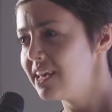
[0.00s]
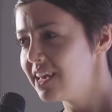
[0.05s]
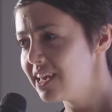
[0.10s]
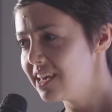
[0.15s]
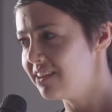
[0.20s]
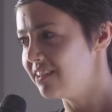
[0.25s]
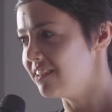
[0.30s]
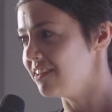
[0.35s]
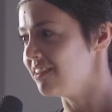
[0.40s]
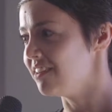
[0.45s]

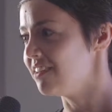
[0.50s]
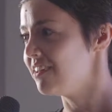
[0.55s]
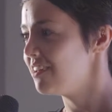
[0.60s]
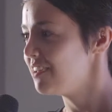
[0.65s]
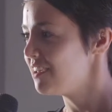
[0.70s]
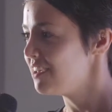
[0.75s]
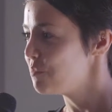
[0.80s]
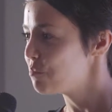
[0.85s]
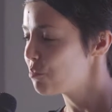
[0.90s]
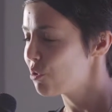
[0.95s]
hidden
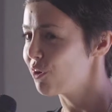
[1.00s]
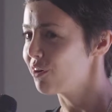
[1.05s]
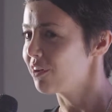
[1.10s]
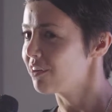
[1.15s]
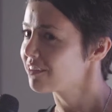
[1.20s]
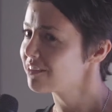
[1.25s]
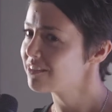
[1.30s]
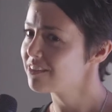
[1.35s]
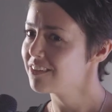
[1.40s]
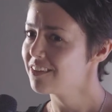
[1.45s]

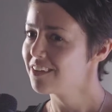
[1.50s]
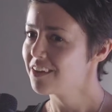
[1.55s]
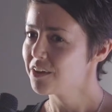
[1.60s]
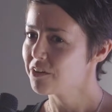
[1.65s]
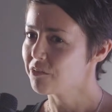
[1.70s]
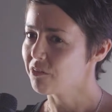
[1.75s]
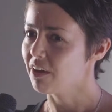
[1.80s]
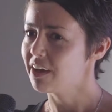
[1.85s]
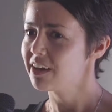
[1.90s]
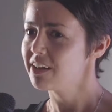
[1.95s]
product,
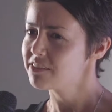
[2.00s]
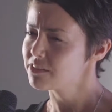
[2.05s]
right?